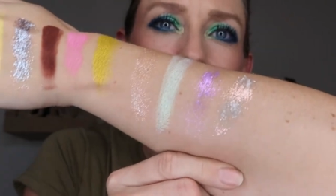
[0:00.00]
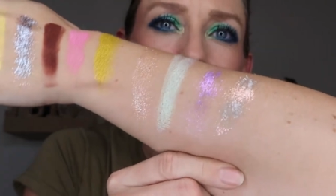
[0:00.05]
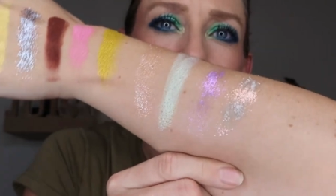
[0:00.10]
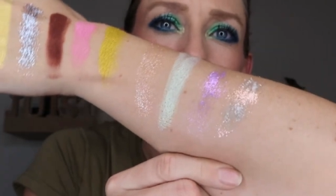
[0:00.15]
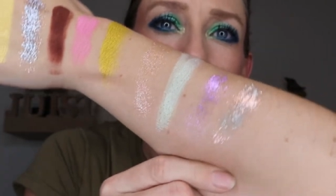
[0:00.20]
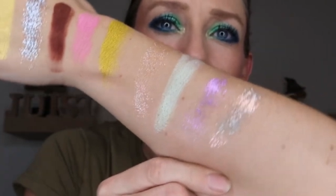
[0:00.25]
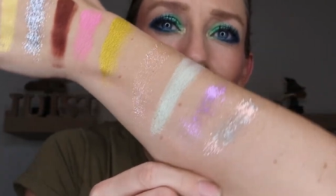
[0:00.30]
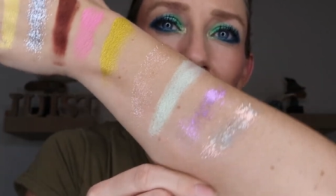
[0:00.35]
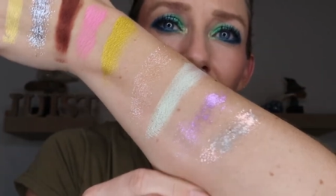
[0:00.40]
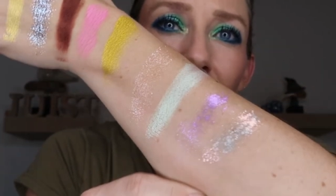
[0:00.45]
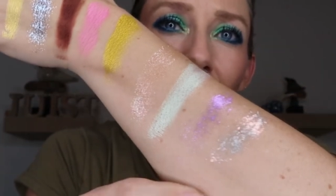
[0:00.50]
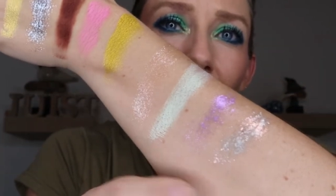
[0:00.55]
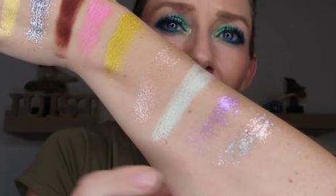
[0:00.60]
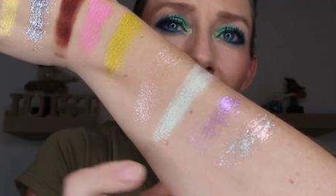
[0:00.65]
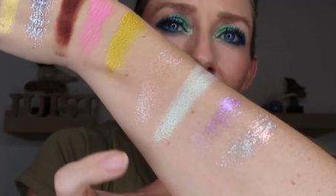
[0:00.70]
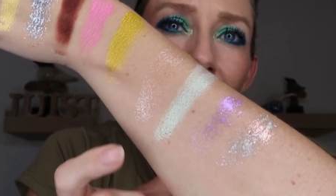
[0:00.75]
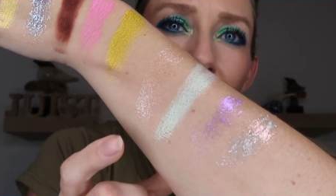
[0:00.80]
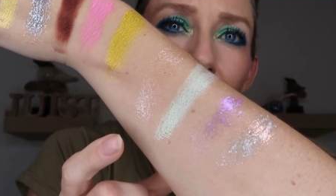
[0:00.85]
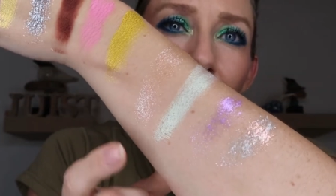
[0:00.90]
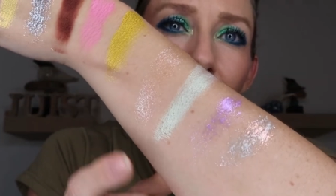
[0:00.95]
That would
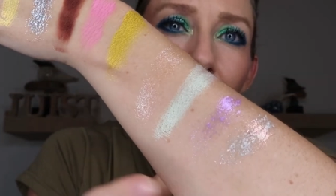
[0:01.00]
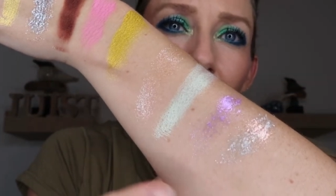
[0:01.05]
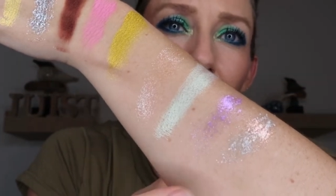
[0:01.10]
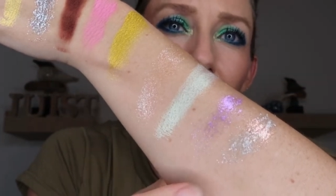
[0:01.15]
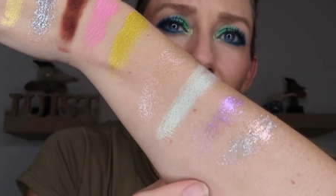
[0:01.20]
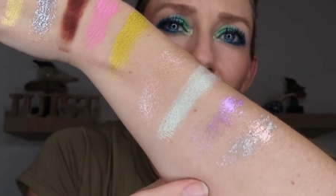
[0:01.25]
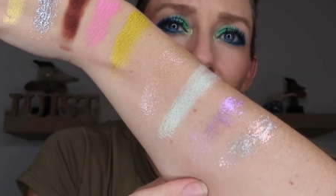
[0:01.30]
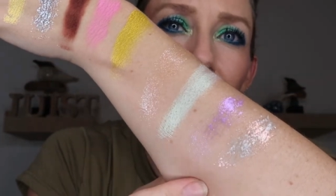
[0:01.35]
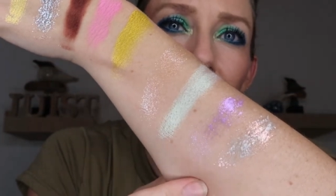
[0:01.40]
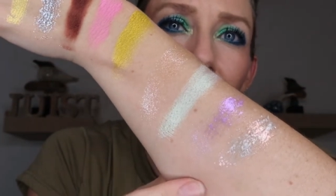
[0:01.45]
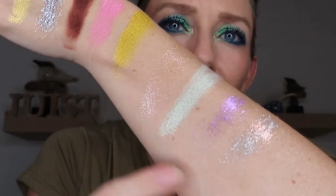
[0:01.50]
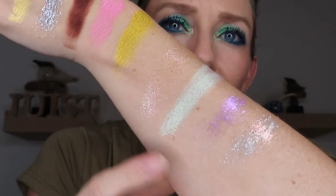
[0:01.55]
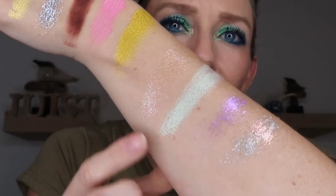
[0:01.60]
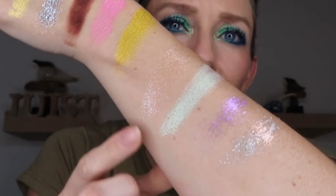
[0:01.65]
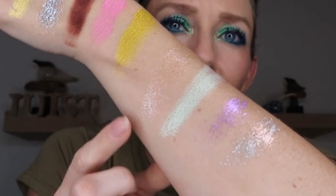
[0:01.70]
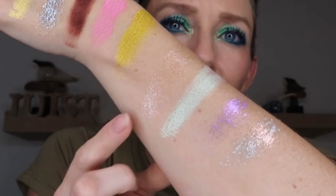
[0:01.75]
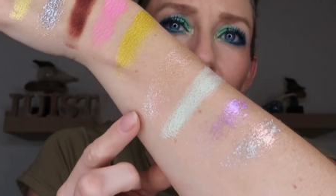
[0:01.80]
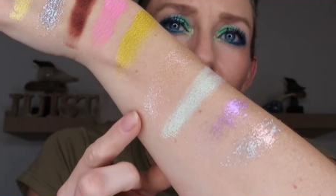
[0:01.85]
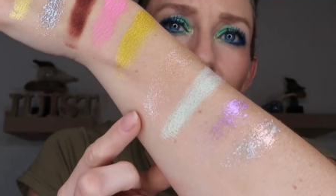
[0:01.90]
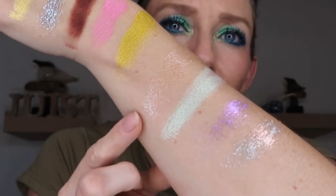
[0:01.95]
also go really,
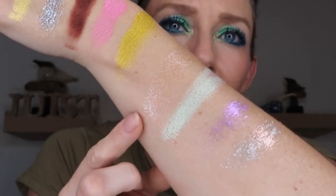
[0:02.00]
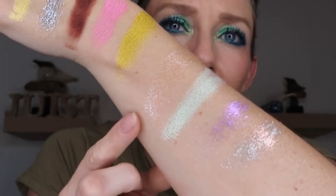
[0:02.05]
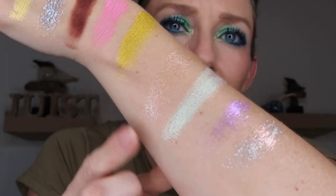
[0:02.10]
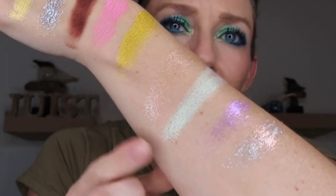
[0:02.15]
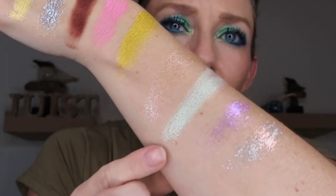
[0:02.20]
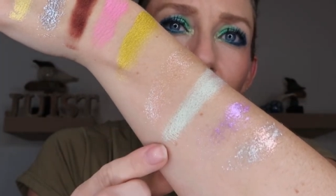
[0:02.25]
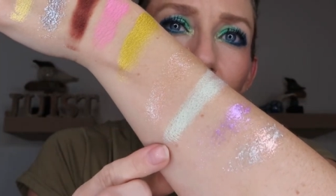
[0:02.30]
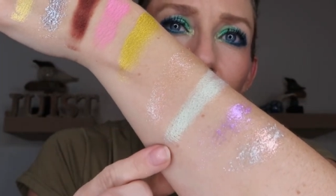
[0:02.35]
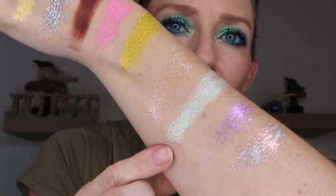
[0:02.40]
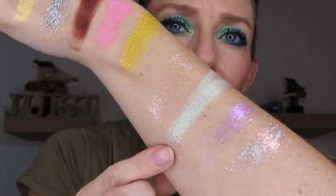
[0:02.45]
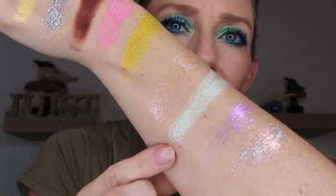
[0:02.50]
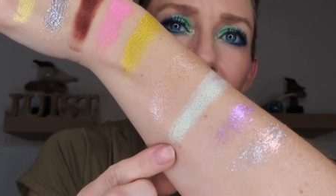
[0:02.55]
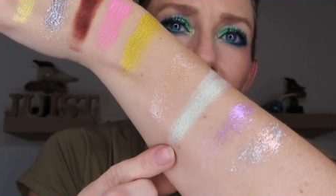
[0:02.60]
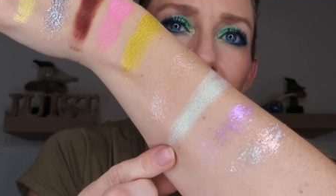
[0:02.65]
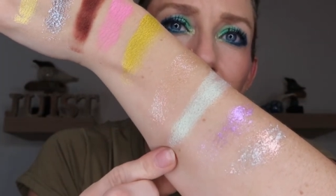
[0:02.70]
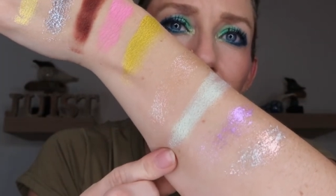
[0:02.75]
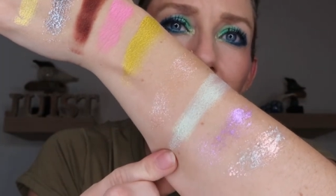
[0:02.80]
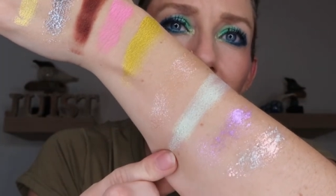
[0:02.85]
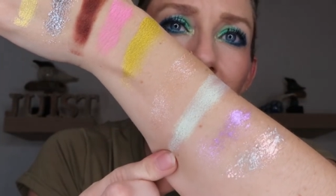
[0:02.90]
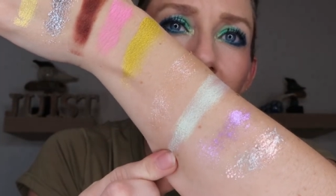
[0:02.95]
really great with
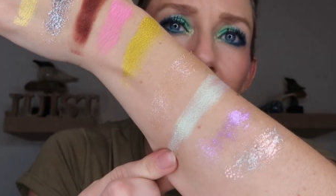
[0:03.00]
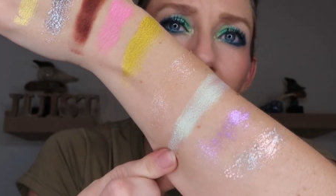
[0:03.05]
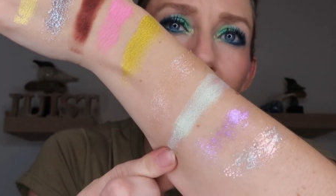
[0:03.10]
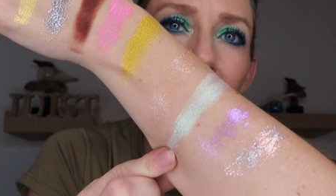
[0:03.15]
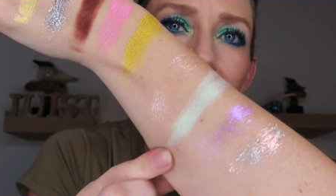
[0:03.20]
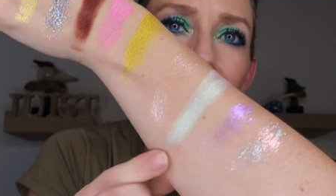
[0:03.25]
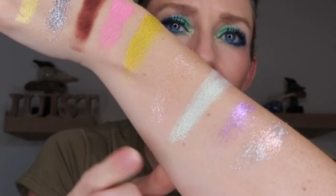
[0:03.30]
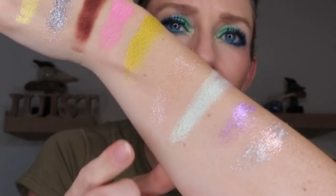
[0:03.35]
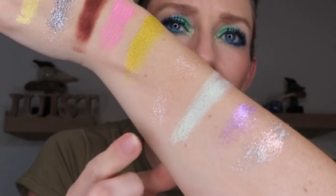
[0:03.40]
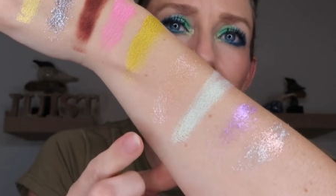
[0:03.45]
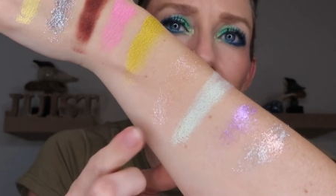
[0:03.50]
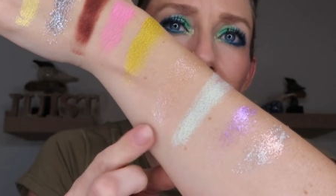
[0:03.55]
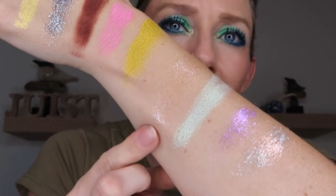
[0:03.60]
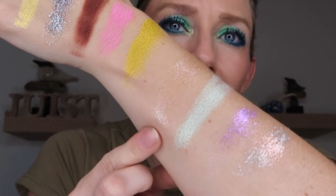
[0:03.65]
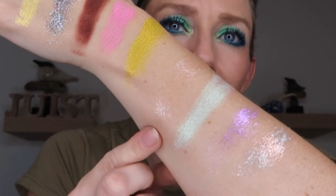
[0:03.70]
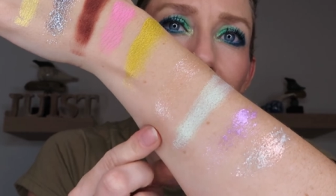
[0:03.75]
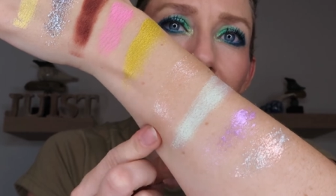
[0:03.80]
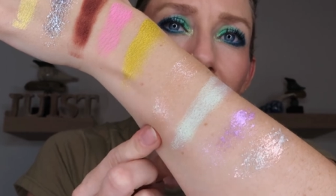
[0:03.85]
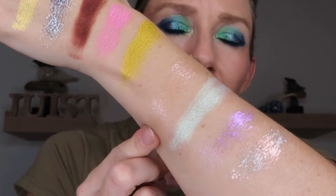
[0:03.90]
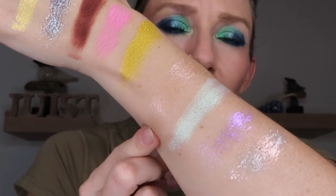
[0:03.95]
this mint
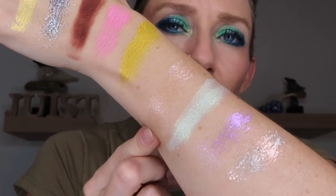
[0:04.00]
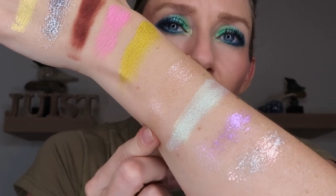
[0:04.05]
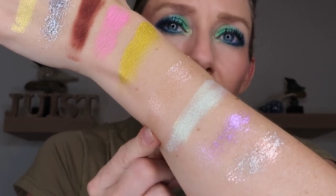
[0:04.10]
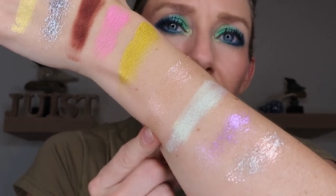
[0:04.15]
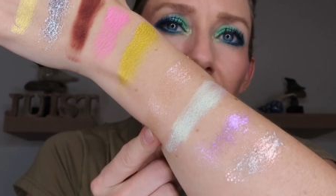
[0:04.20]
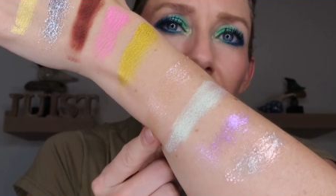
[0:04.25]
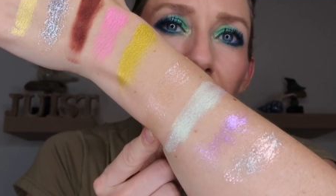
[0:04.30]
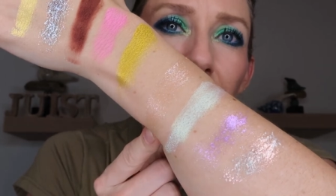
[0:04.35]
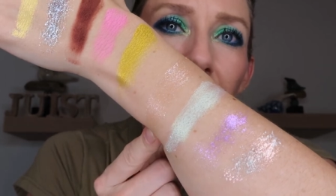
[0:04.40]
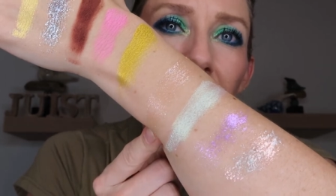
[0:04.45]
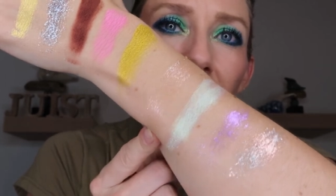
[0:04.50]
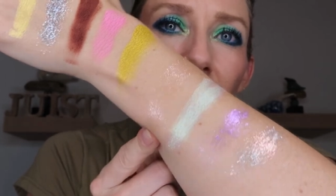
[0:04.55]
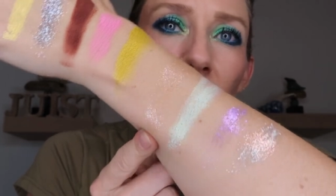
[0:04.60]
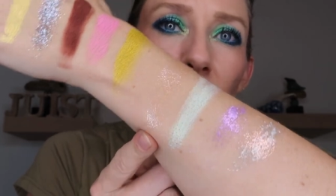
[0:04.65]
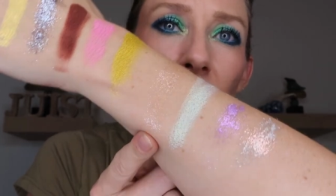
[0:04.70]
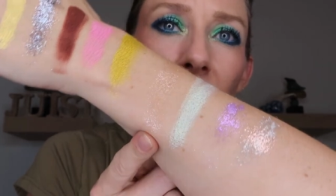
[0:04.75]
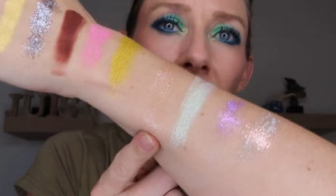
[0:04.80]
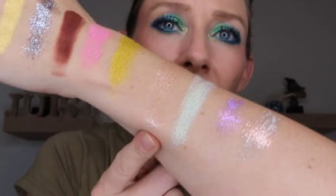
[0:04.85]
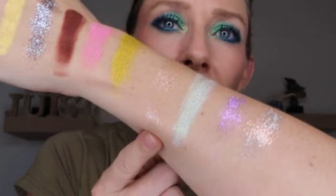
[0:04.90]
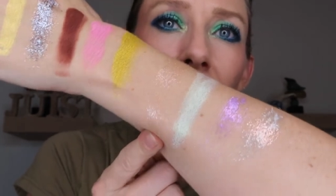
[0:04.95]
metallic and with the
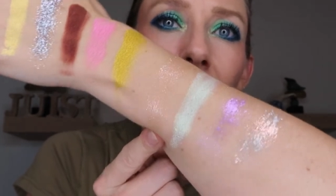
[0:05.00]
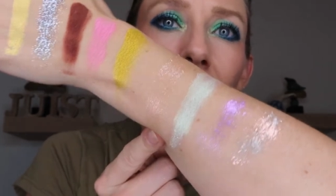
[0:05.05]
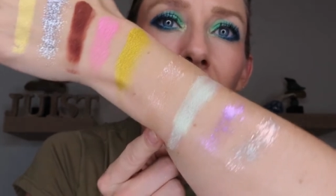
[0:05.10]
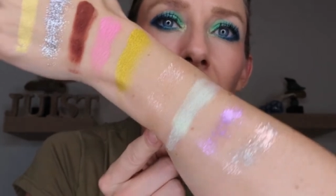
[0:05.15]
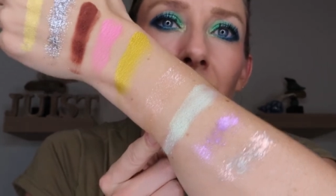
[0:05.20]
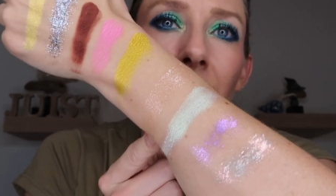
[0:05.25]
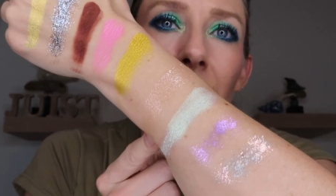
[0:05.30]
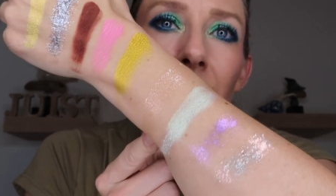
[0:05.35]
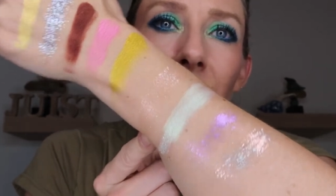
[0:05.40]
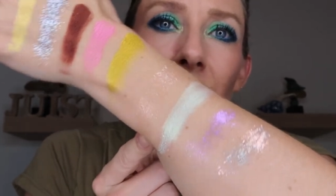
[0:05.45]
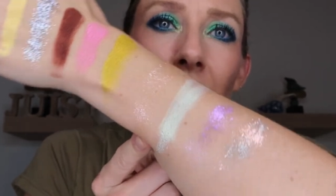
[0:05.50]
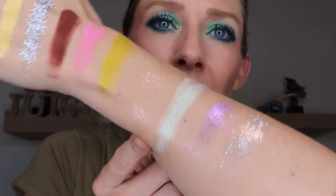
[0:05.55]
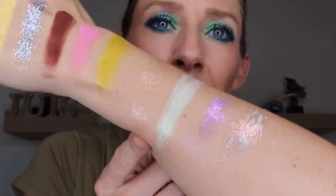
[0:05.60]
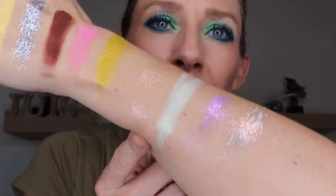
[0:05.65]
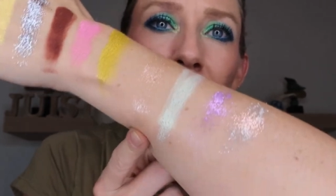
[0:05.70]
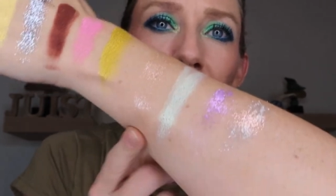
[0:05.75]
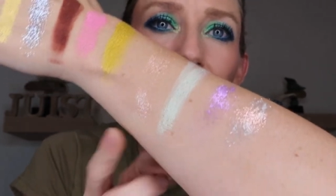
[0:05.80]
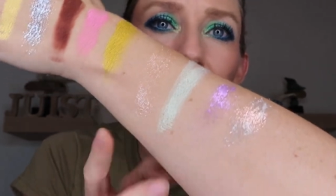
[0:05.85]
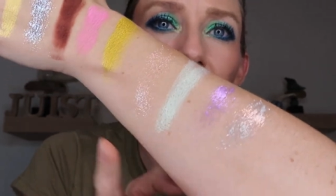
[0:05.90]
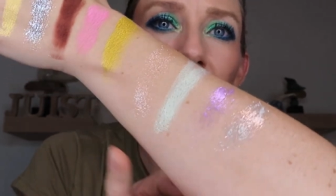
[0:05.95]
peachy
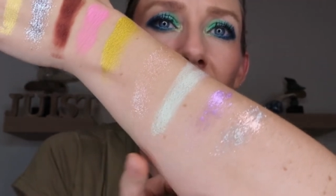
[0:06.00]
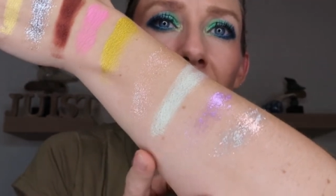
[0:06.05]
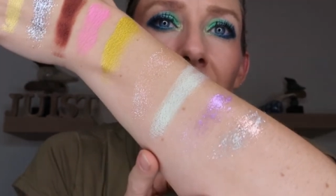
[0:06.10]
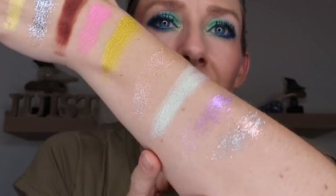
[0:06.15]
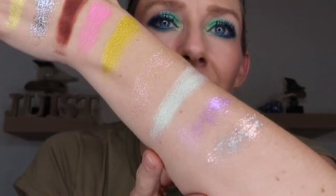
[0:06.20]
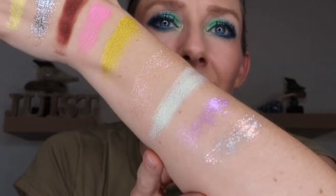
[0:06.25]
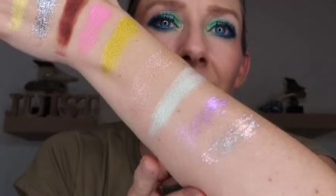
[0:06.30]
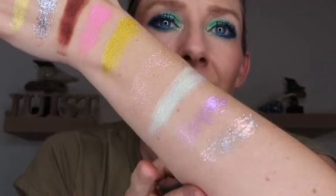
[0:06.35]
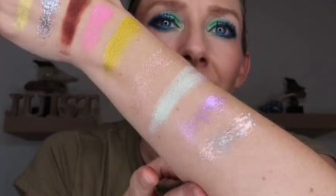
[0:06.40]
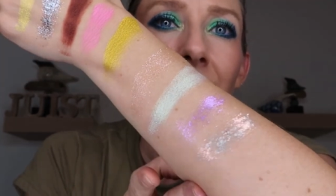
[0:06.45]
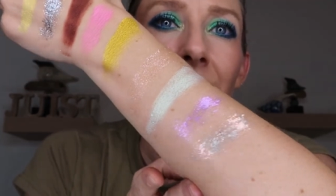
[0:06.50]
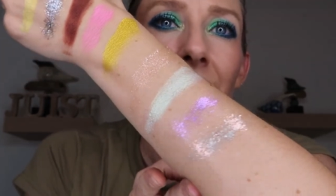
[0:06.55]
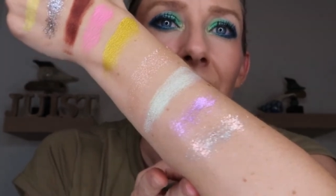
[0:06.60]
topper shade